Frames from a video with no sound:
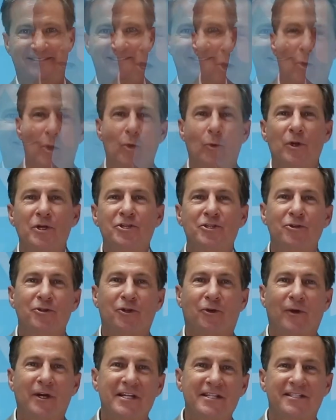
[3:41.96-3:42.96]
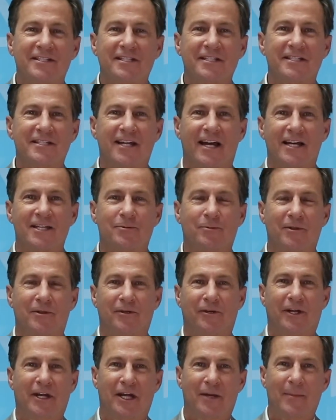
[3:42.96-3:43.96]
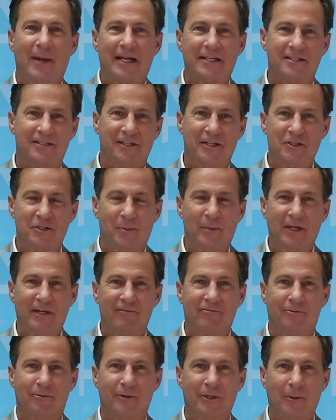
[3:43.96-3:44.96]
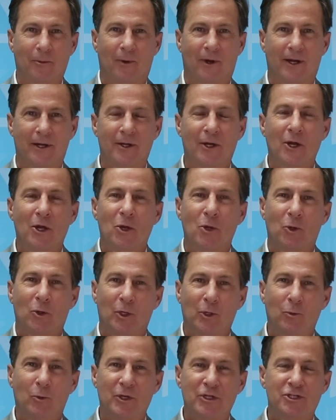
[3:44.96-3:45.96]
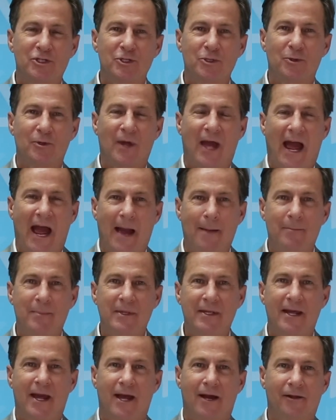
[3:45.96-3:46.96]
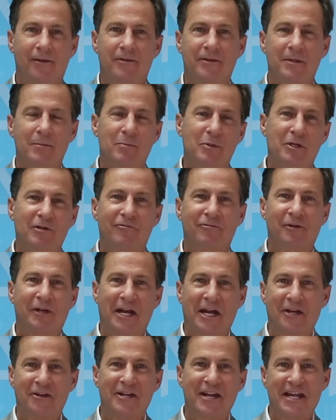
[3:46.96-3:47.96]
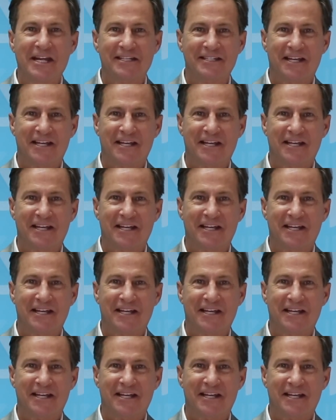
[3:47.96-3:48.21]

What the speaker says: We wish you the greatest success with your HairMax Laserband 41. We wish you happy, healthy, beautiful hair days